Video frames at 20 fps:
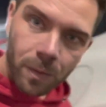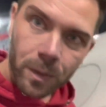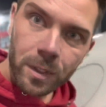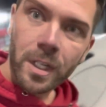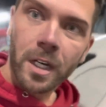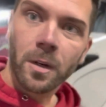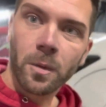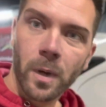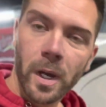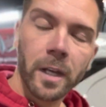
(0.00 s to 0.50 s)
will
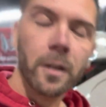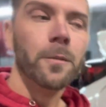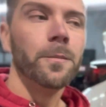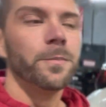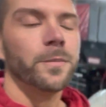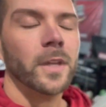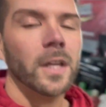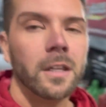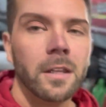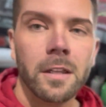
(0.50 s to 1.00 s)
take a while,
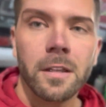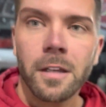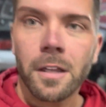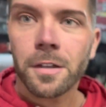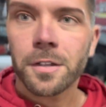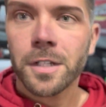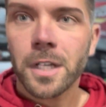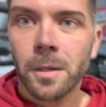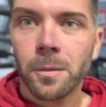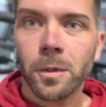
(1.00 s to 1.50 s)
and then the
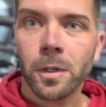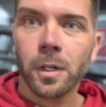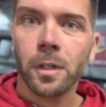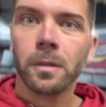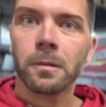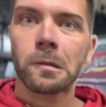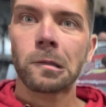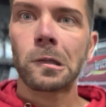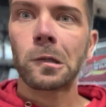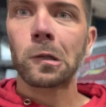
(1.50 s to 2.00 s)
other side will be
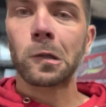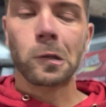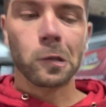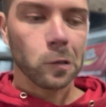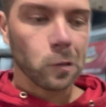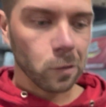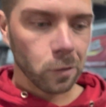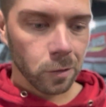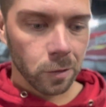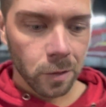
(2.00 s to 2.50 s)

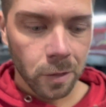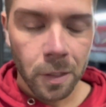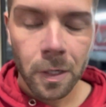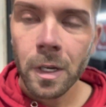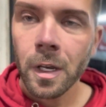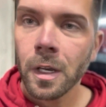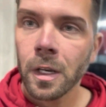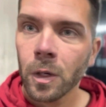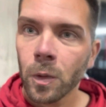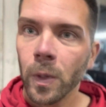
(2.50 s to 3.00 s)

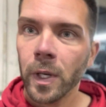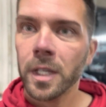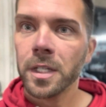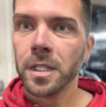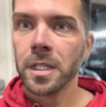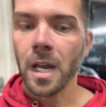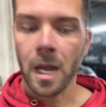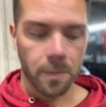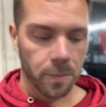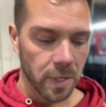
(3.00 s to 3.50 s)
quick and
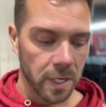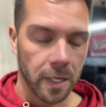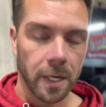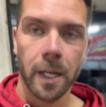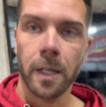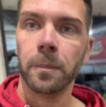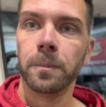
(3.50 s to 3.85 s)
snappy again.